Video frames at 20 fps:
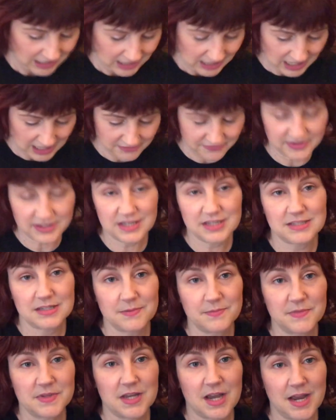I feel like
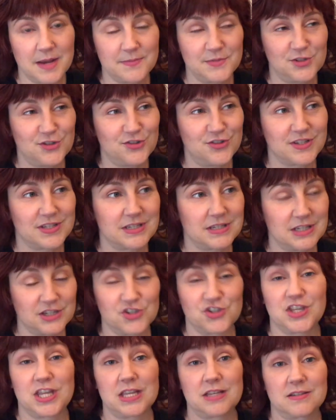sometimes you just stitch
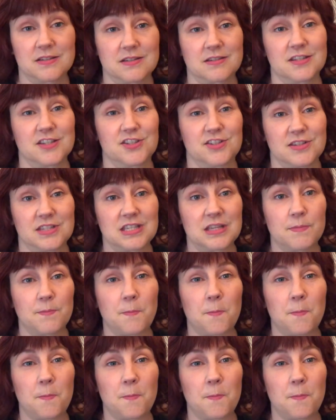things to stitch.